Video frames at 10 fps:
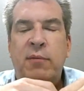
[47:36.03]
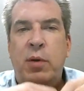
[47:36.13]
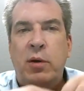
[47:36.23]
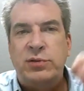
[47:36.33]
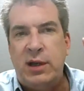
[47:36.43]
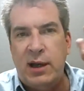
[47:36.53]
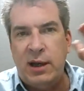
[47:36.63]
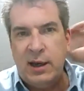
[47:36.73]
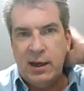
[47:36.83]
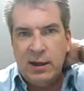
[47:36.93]
I posted
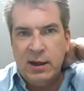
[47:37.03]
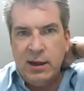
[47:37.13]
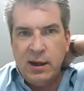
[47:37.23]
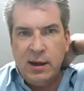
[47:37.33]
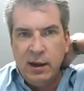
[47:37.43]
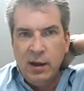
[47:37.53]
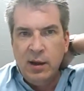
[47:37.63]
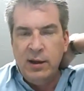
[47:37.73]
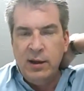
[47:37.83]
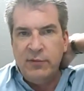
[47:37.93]
it in the
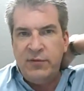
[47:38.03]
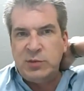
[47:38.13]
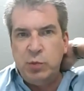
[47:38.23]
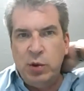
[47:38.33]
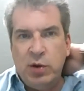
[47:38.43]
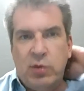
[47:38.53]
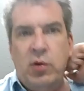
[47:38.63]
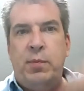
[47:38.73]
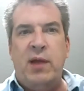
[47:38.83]
Facebook group,